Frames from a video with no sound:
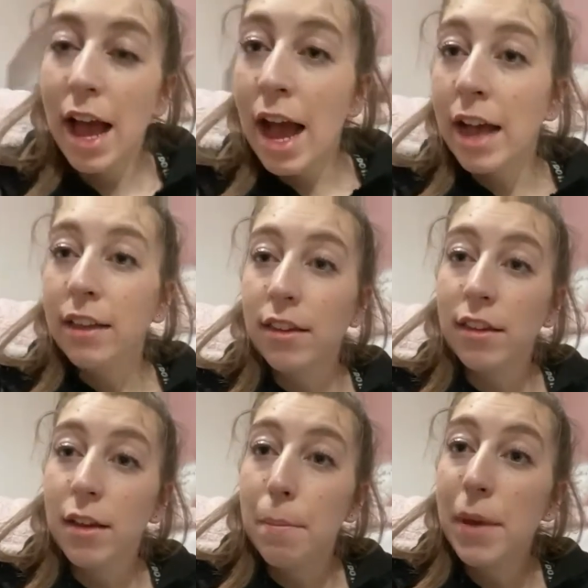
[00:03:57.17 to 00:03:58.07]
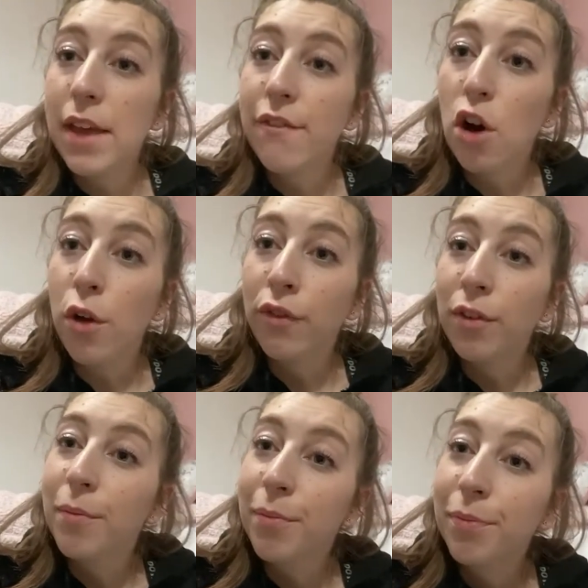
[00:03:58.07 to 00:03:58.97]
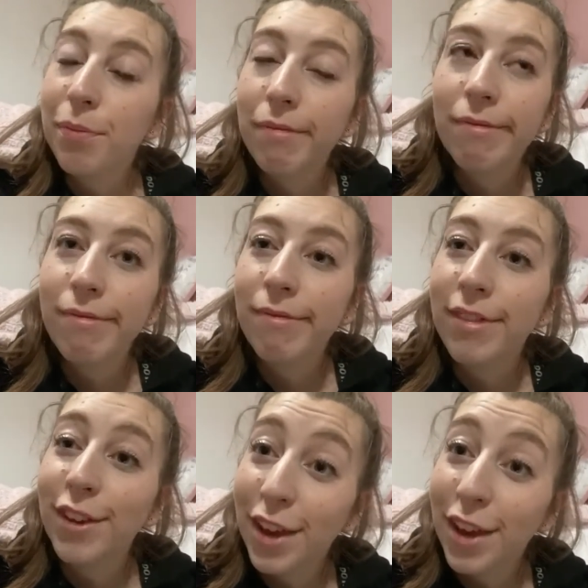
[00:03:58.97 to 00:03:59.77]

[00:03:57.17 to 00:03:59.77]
and be involved. So